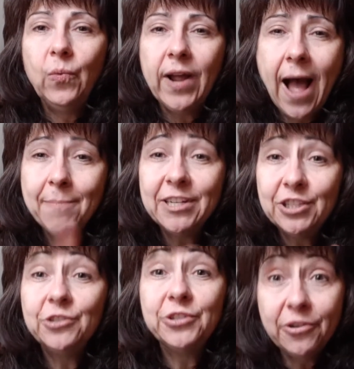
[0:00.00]
I'm going to
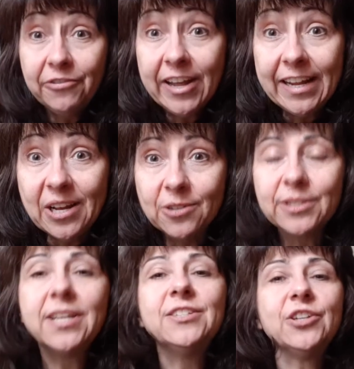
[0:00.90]
do two
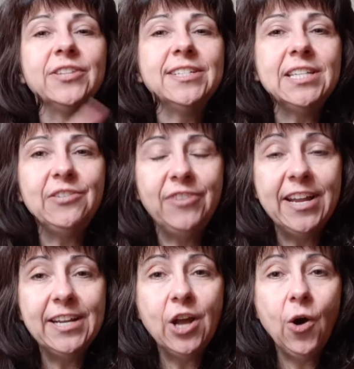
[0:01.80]
videos. So this is
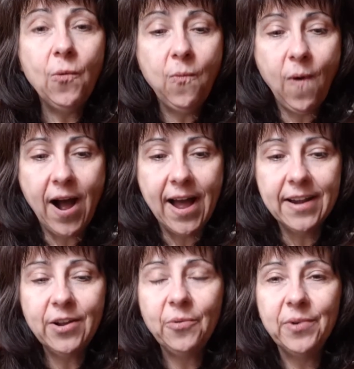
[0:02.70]
video
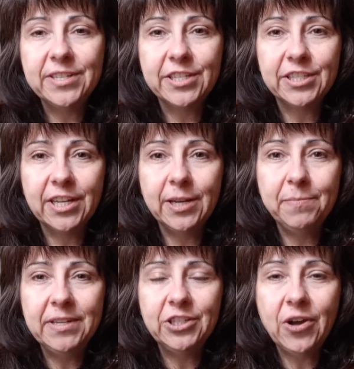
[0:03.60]
1, which is going to
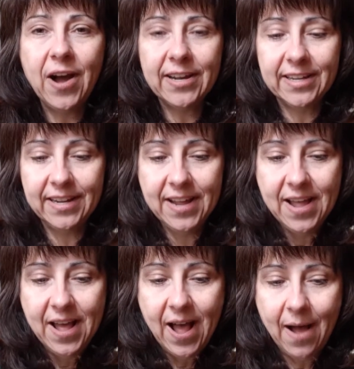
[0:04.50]
be talking
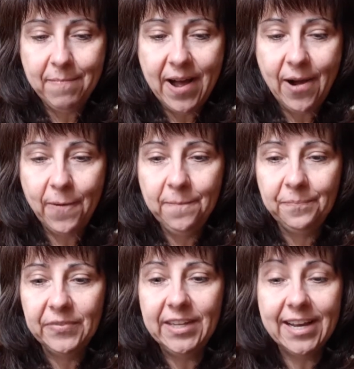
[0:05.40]
about
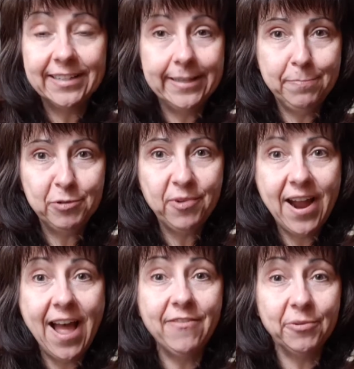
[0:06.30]
the eclipse we're
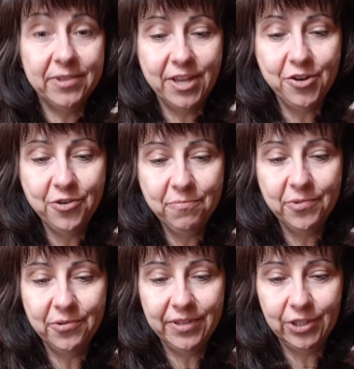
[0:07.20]
having with the new
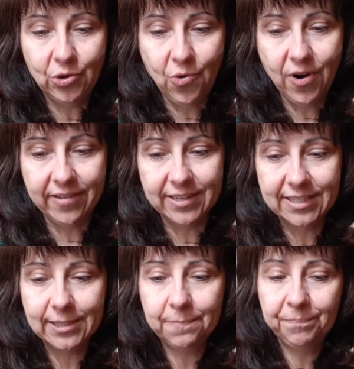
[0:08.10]
moon in Taurus.